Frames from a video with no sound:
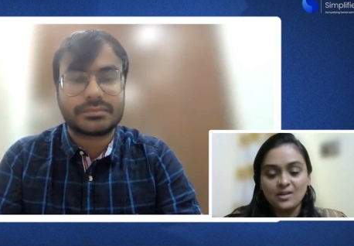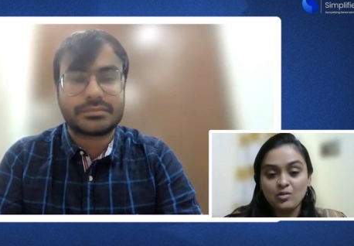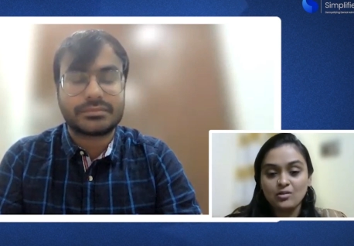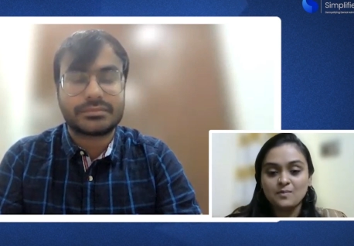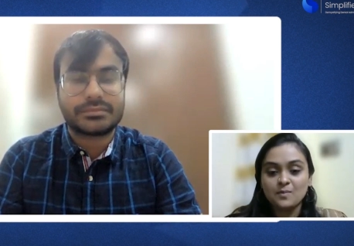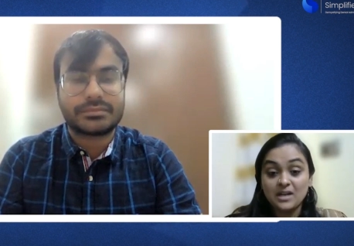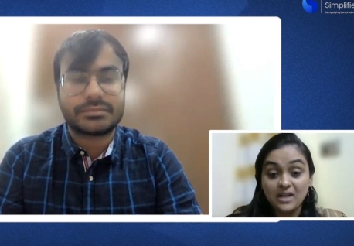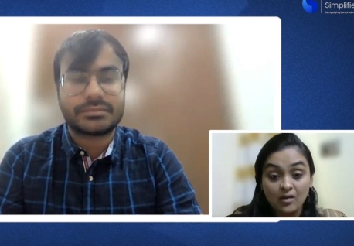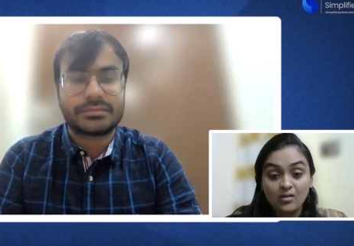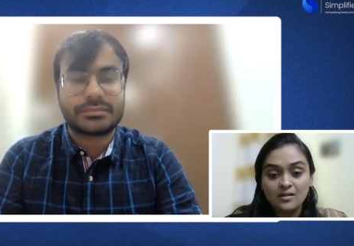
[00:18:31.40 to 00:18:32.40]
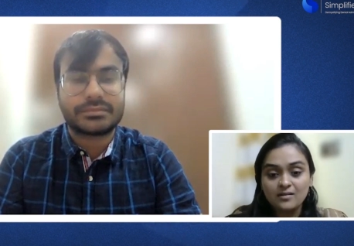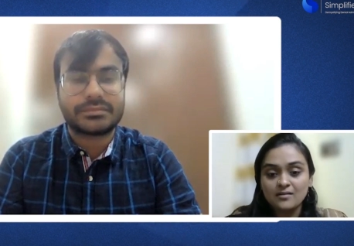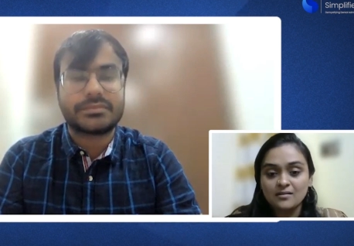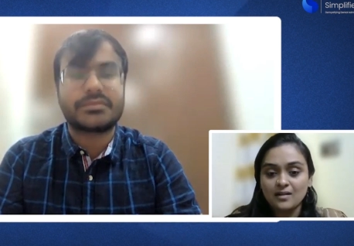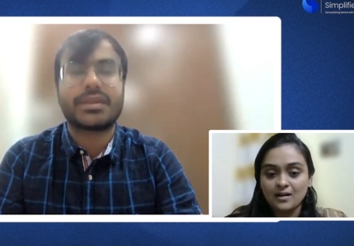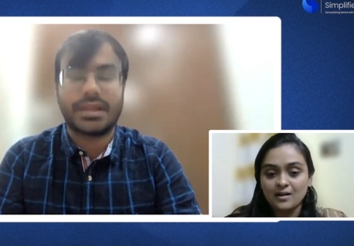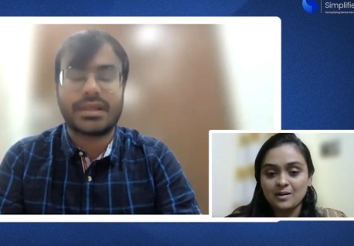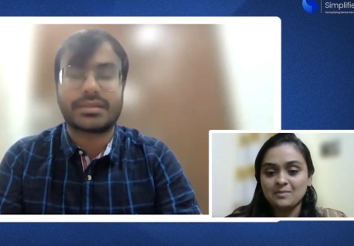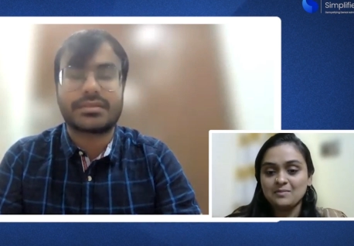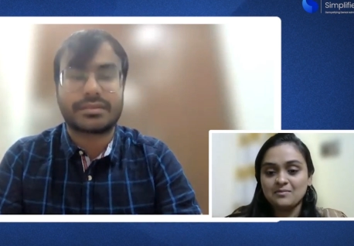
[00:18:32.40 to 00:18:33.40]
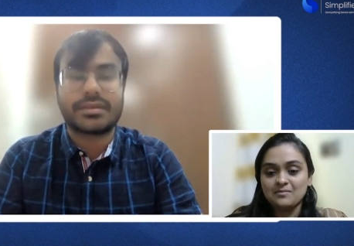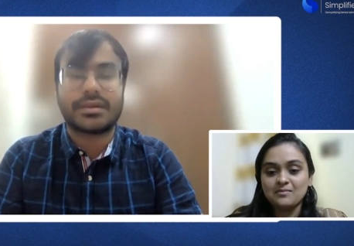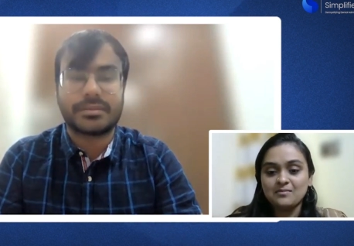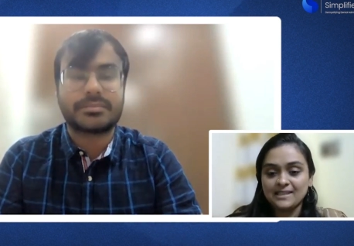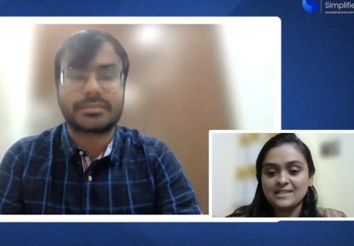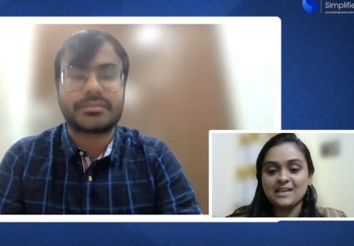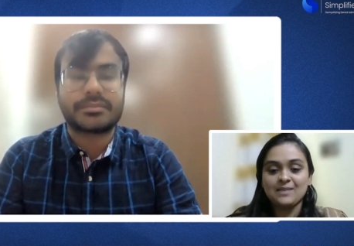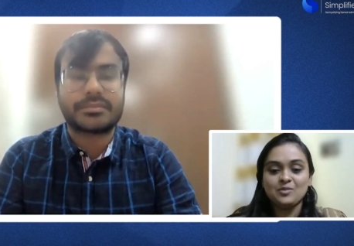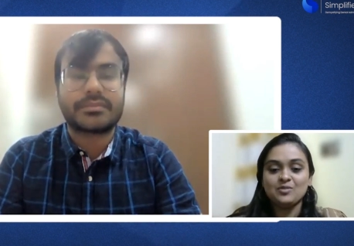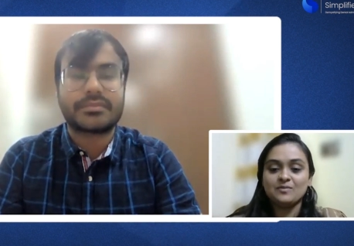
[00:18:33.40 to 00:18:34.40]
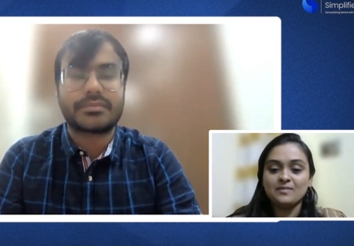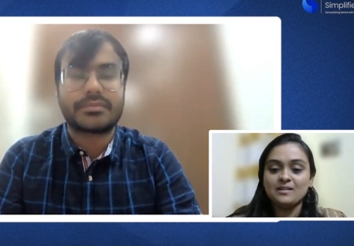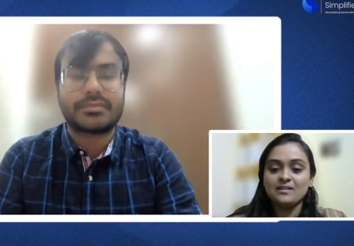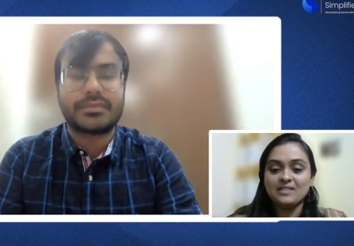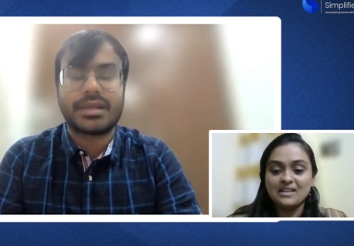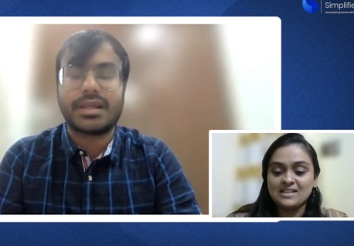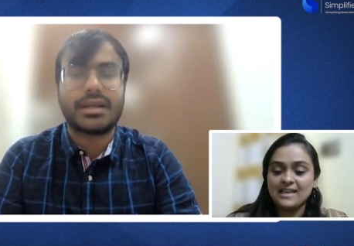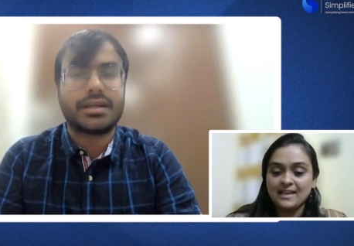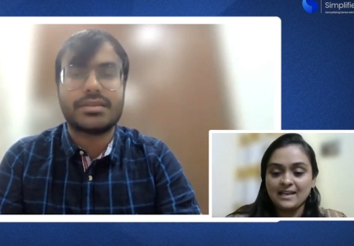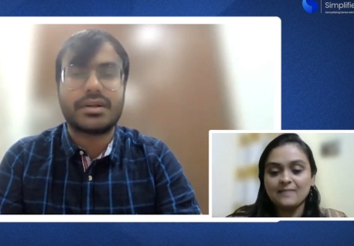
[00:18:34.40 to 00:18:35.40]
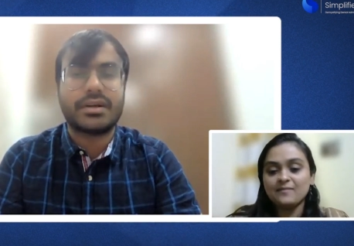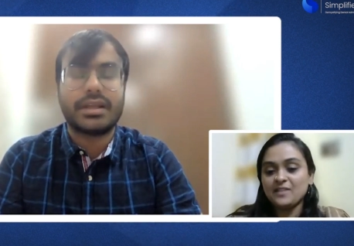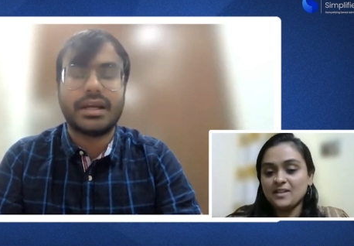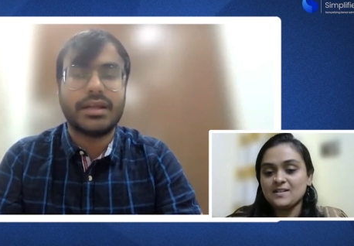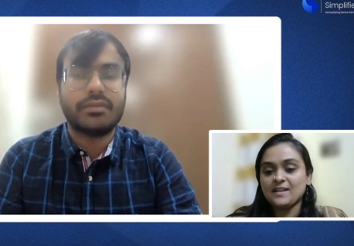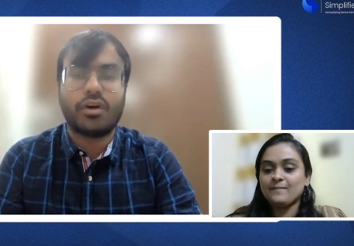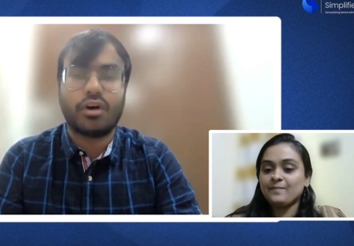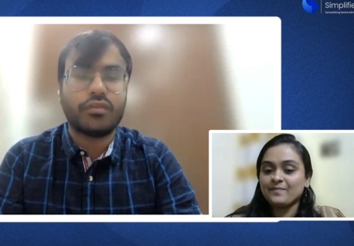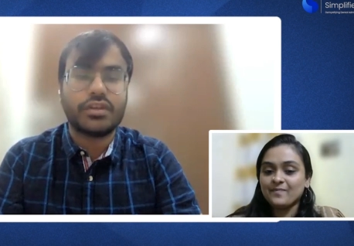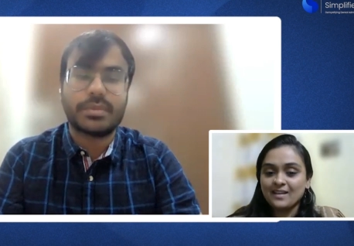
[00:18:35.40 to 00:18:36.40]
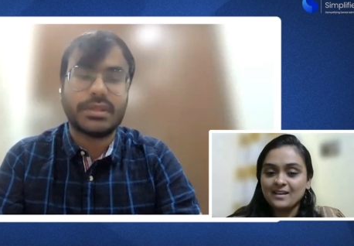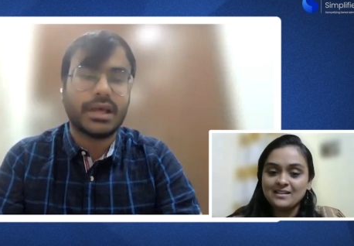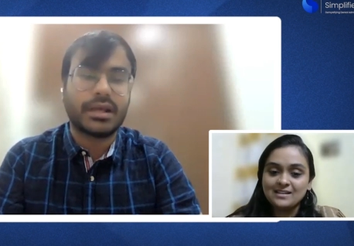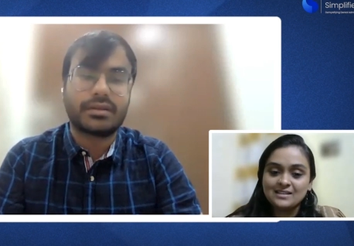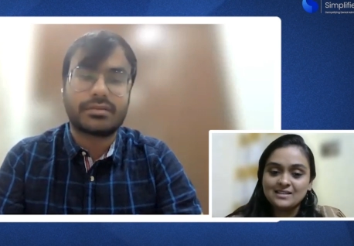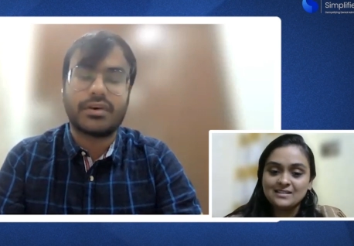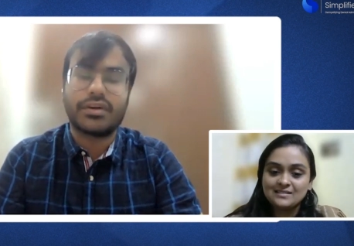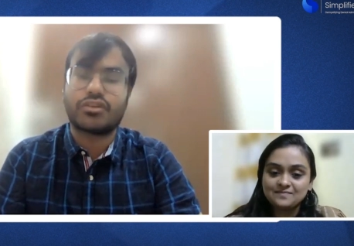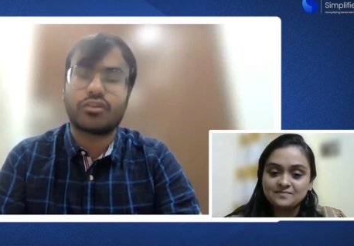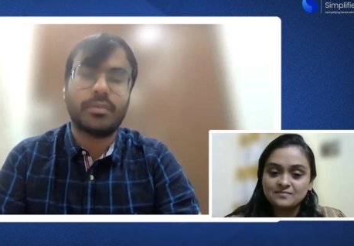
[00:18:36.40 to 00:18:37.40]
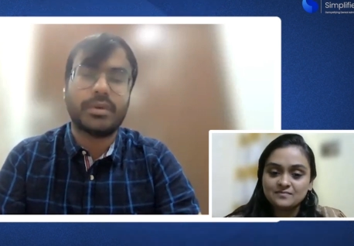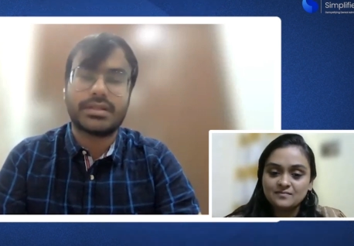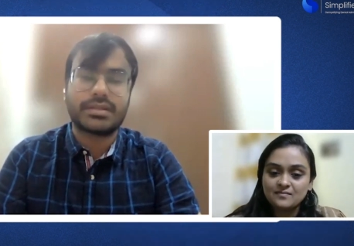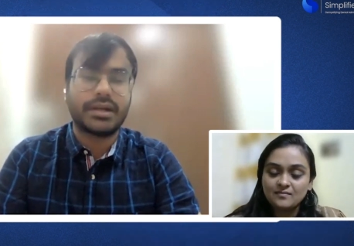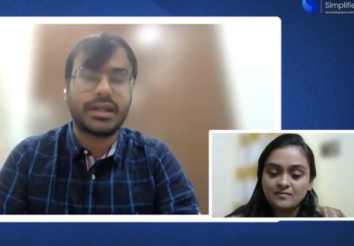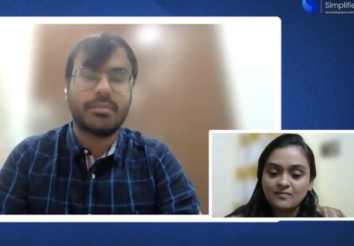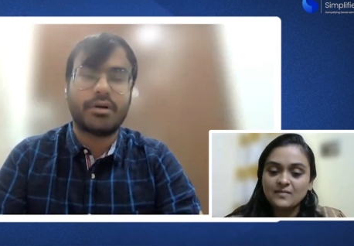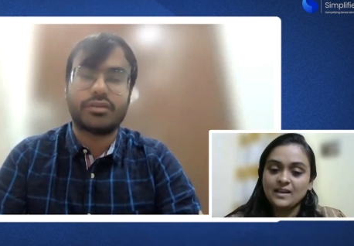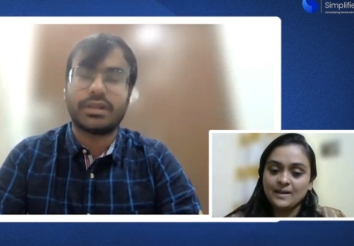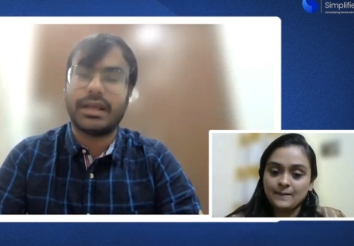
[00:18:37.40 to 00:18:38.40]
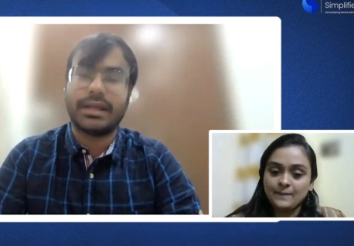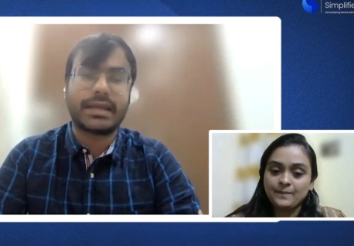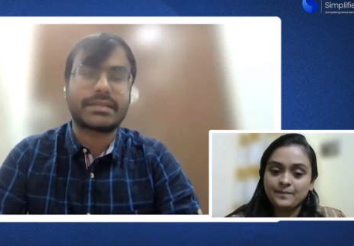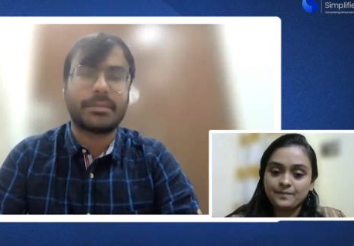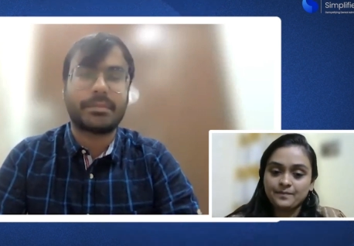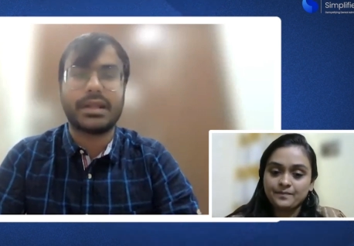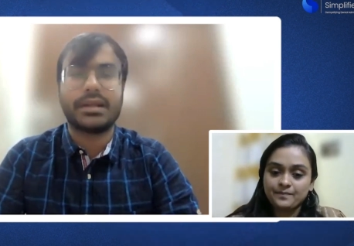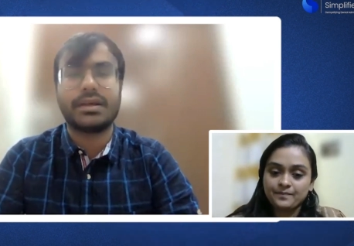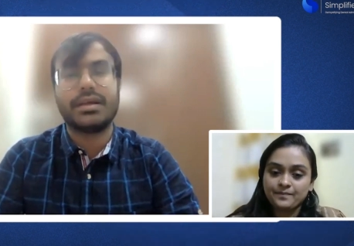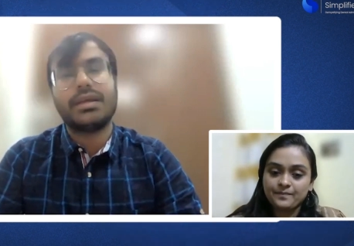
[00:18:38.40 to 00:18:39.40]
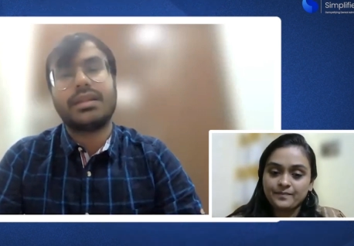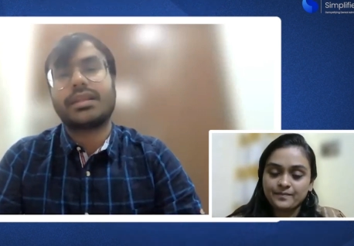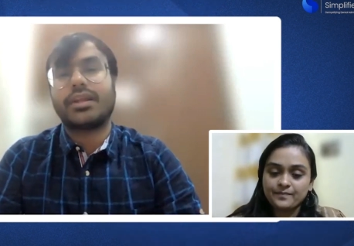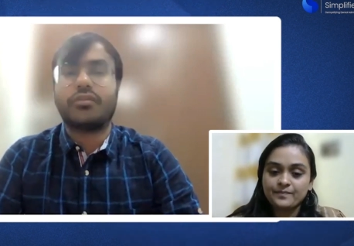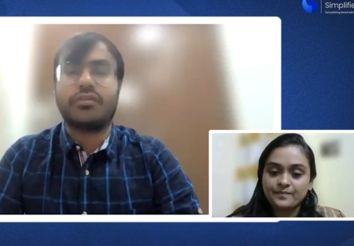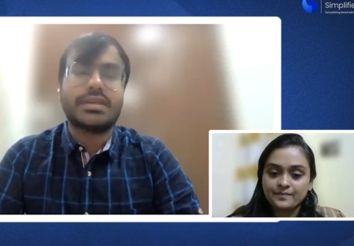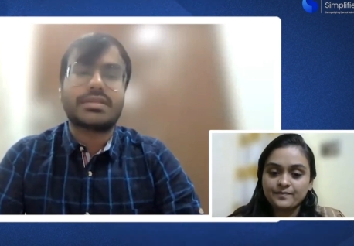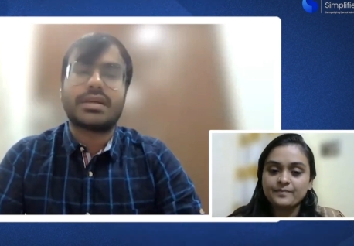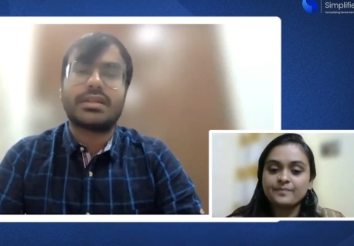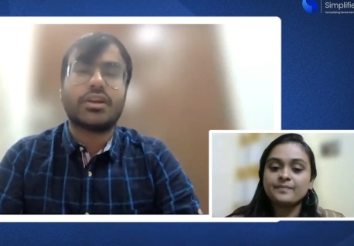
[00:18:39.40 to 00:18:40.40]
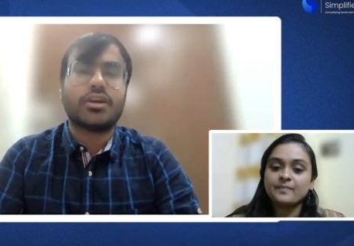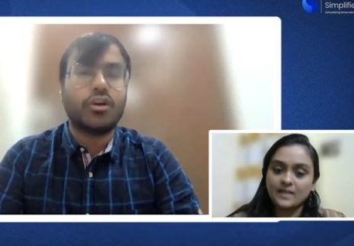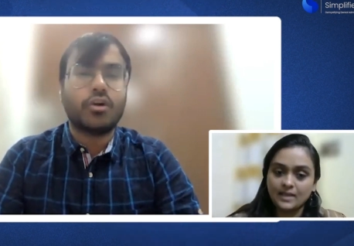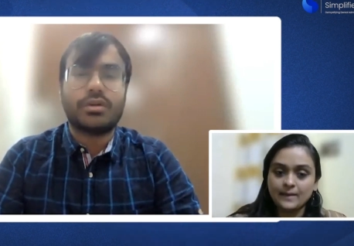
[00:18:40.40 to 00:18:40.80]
Speaker 1: and don't burn out uh, by the time you reach
Speaker 2: the That uncertainty will always be there. First, you will be uncertain about mm-hmm. getting accepted, then your visa, then your